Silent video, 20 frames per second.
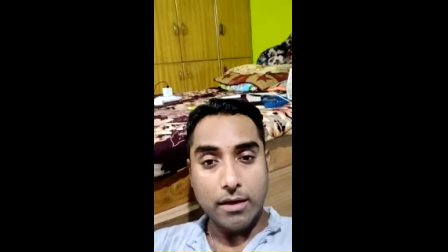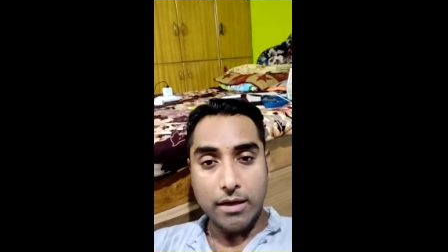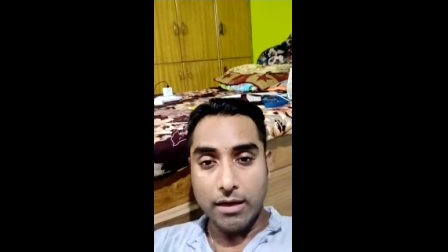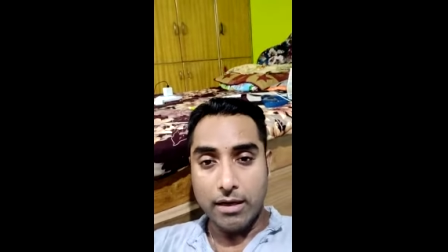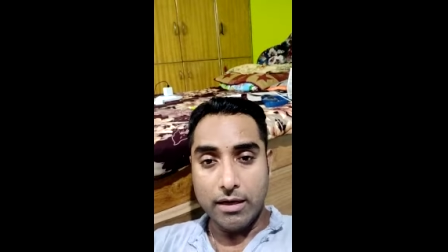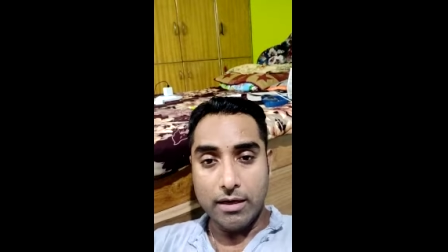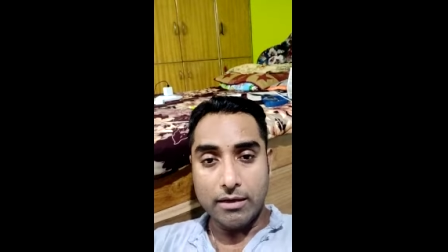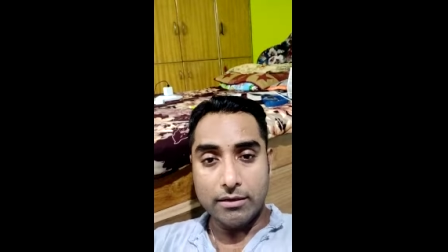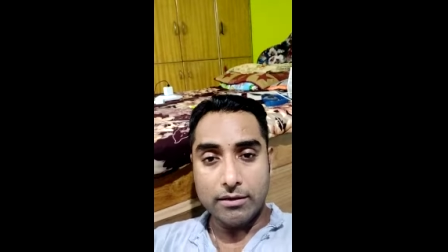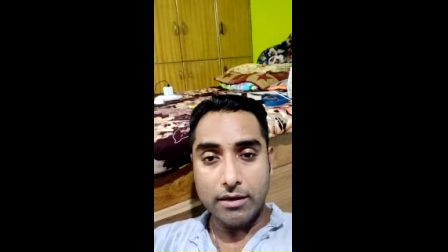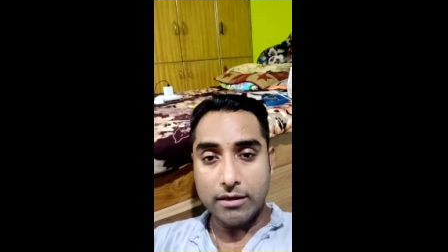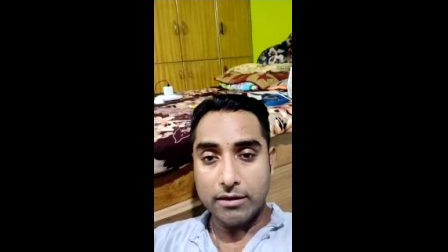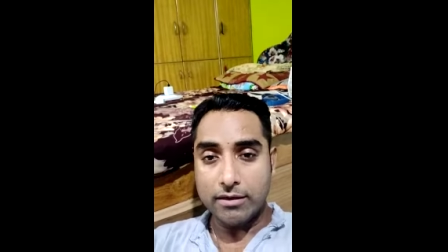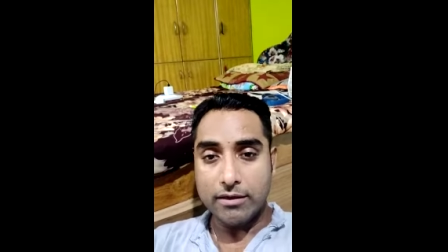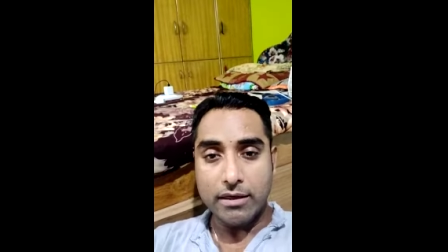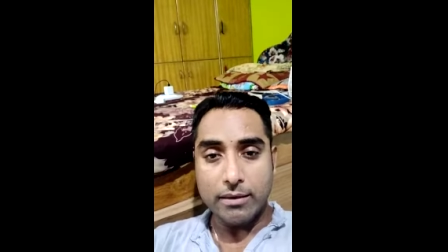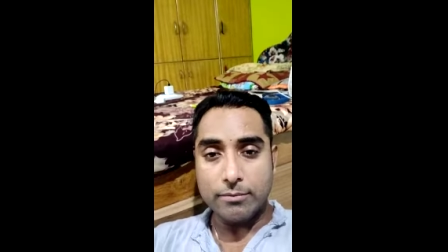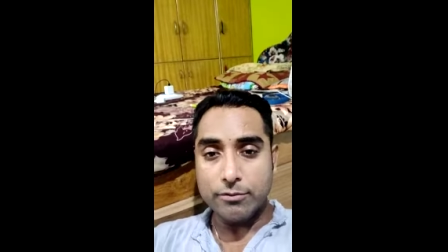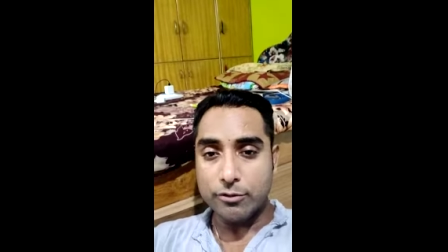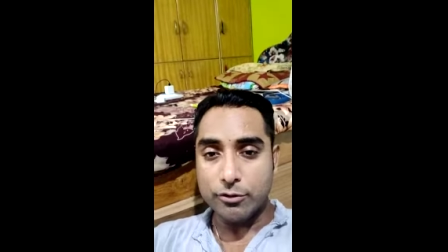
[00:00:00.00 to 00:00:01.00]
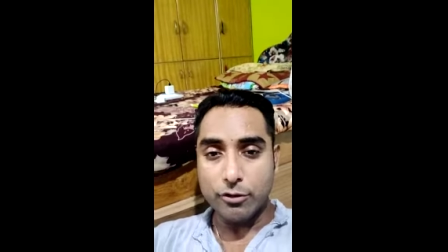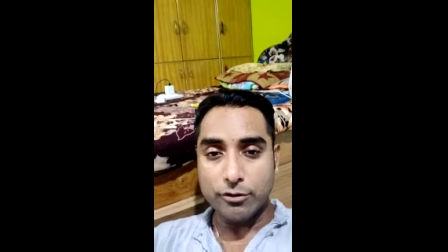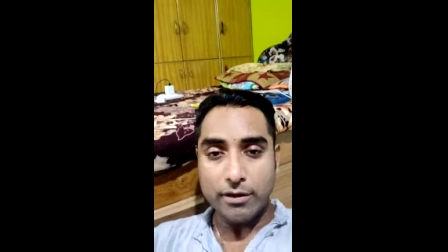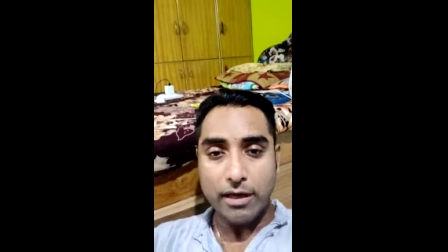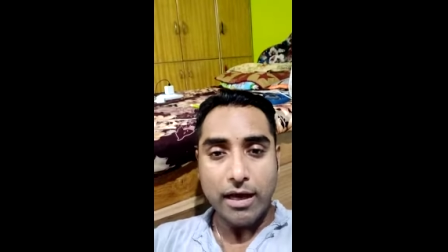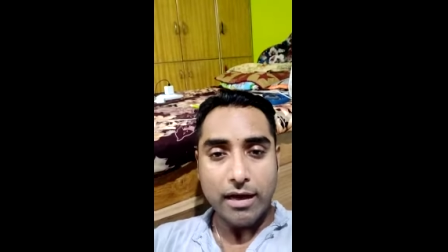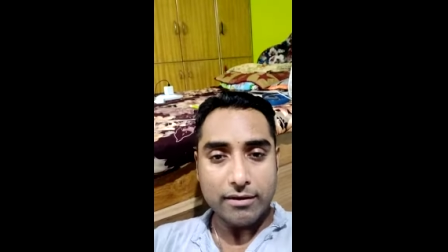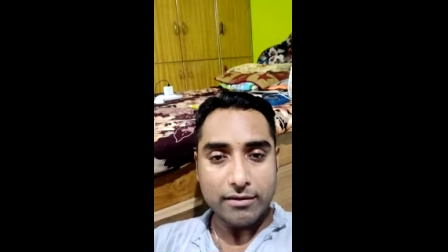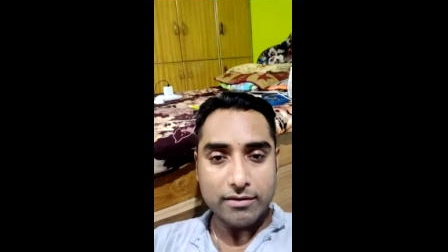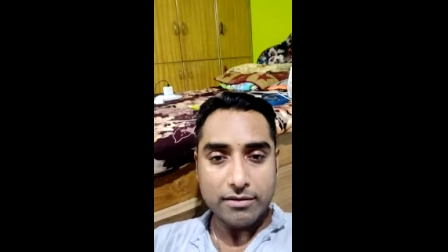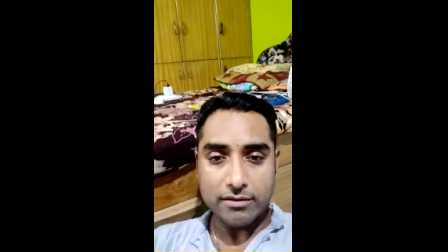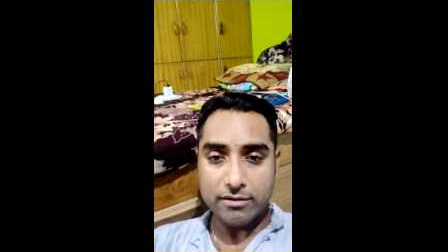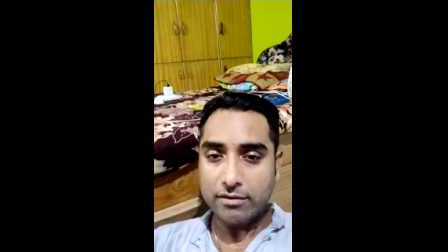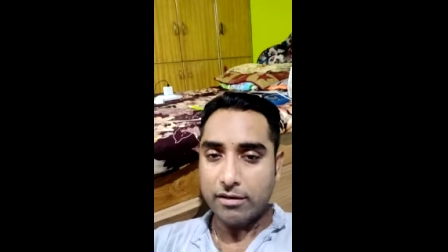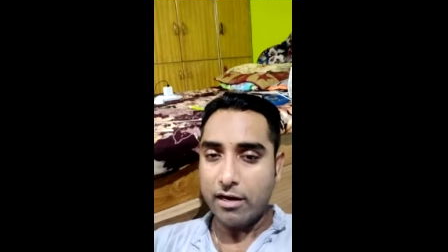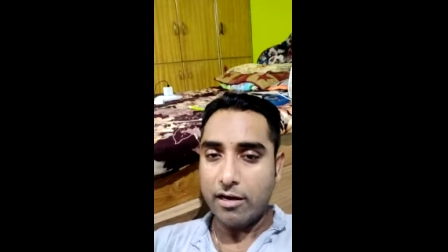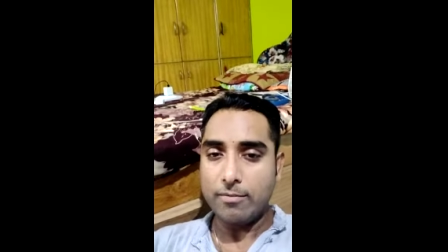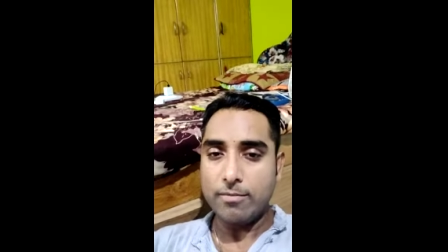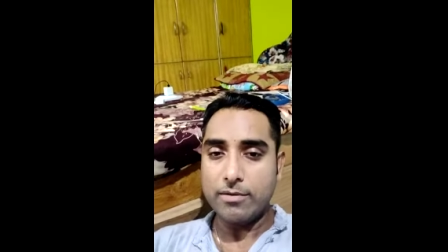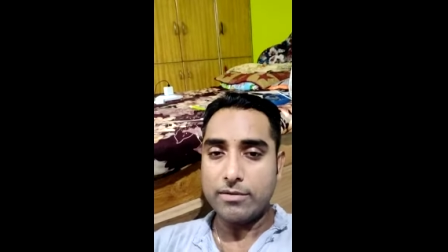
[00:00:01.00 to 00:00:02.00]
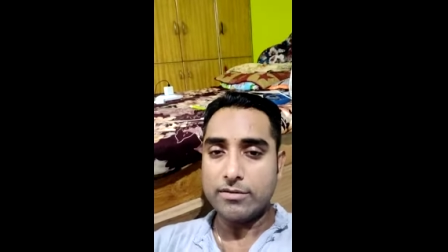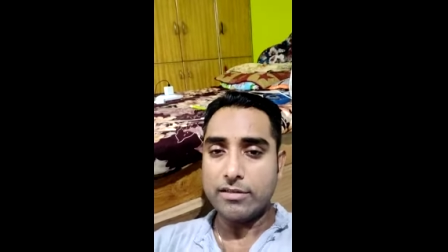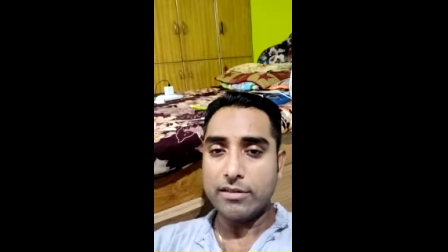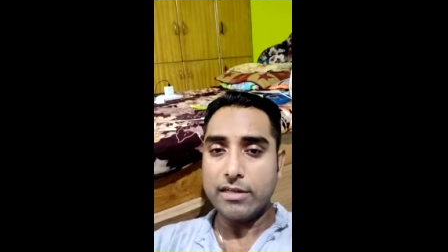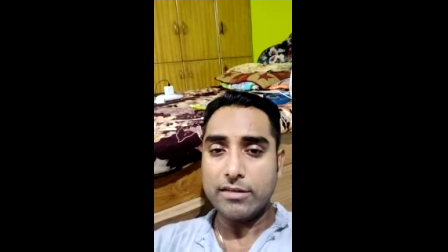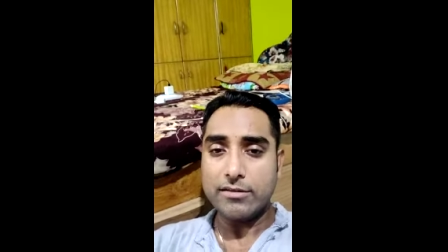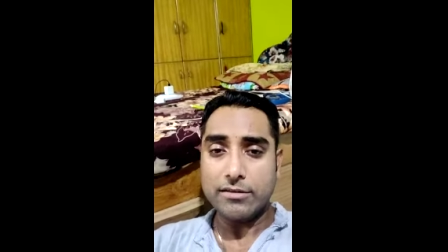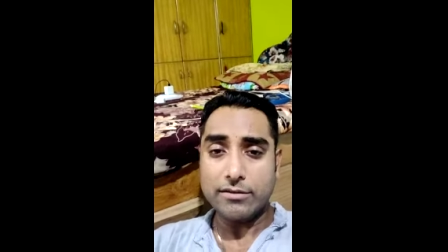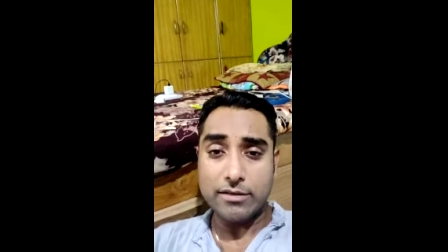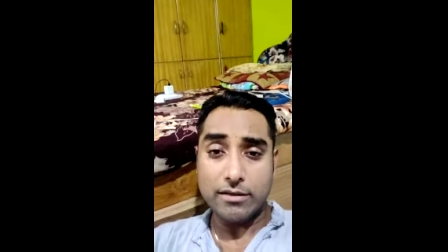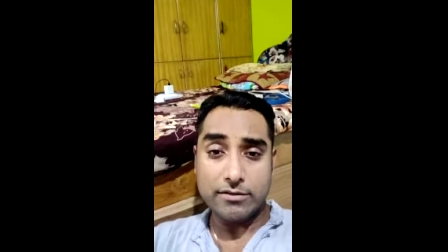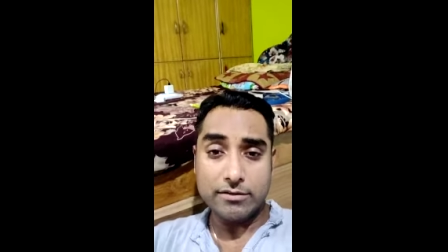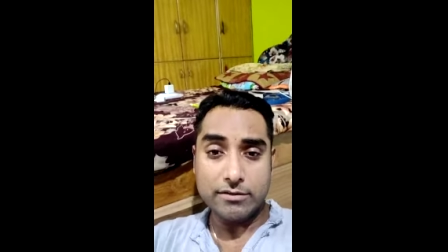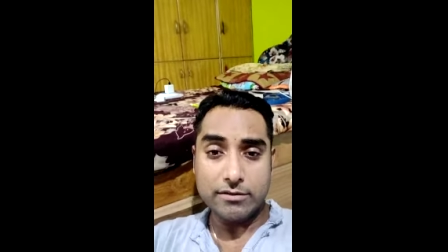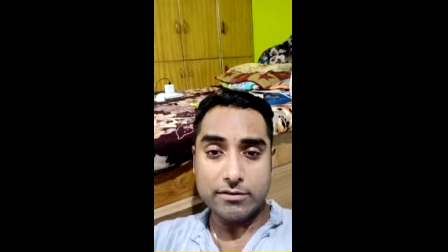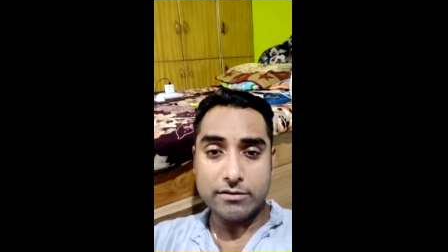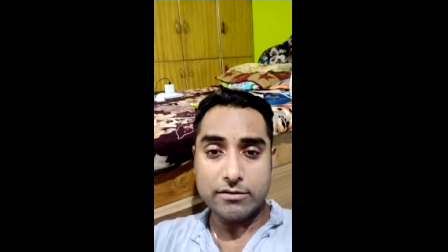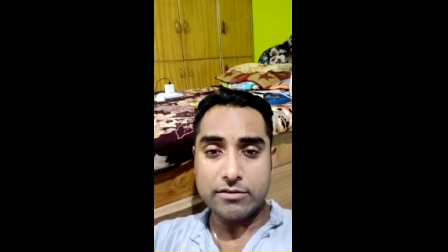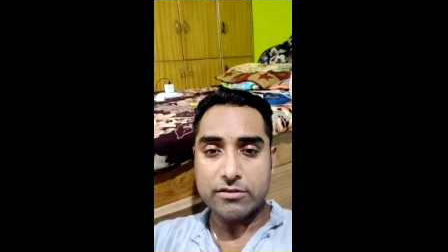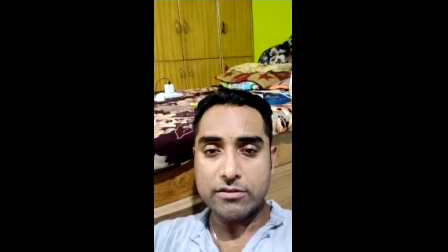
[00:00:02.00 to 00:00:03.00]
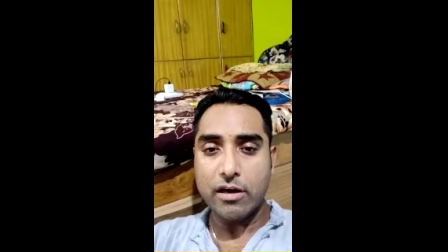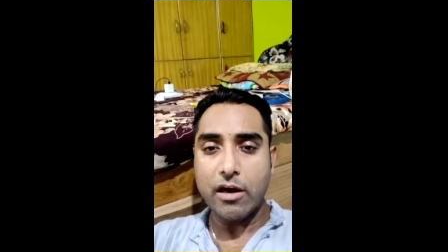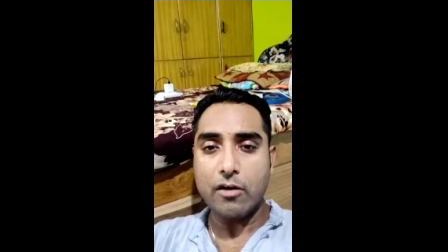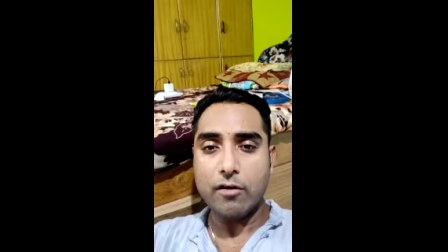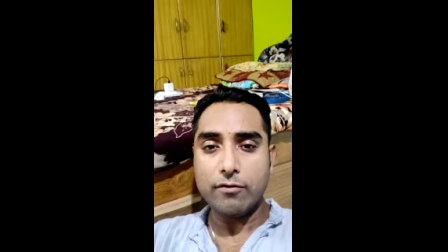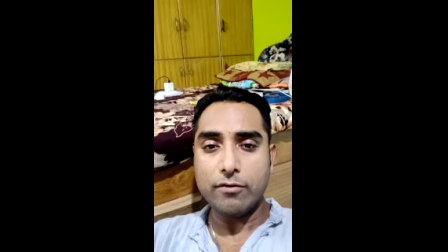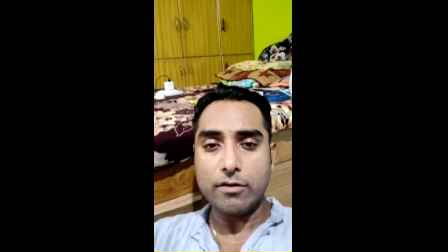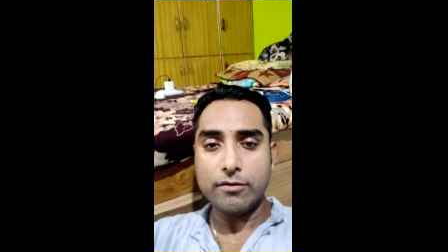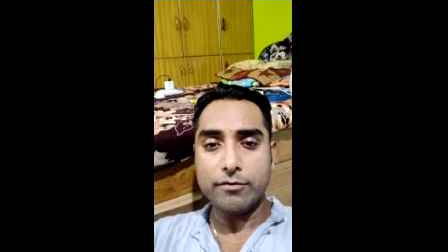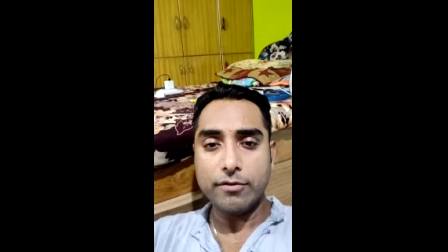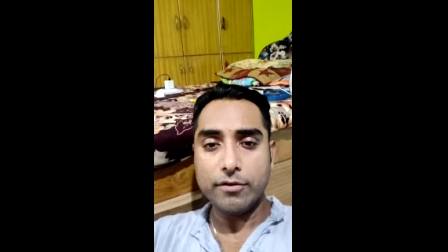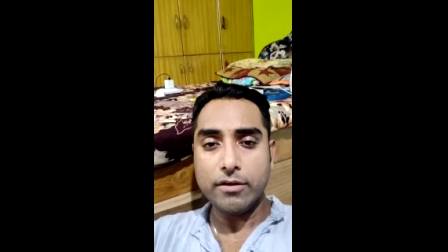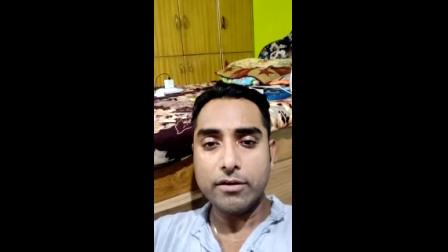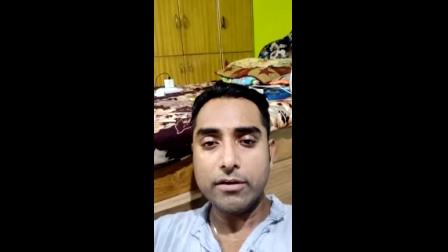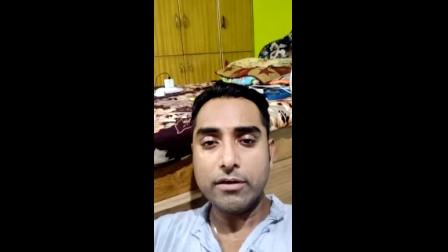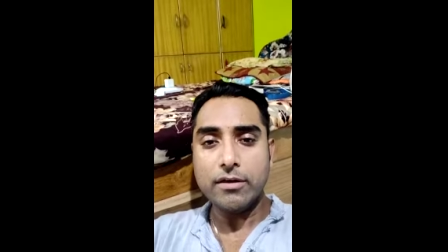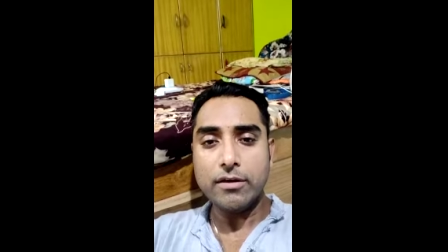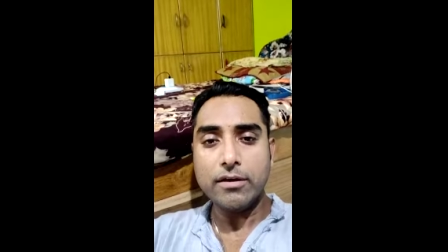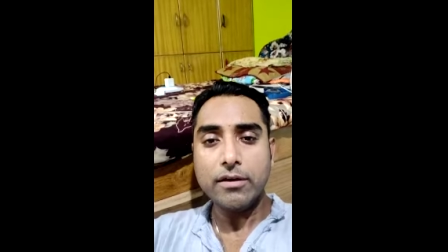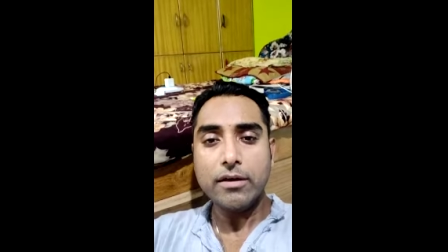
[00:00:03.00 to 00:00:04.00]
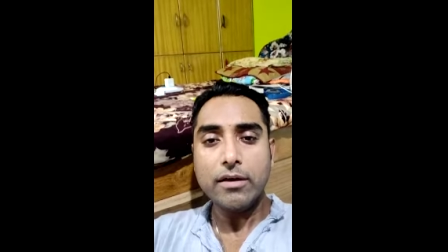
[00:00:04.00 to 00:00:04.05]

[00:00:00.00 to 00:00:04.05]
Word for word: and I came to know that I've been selected as an star of the week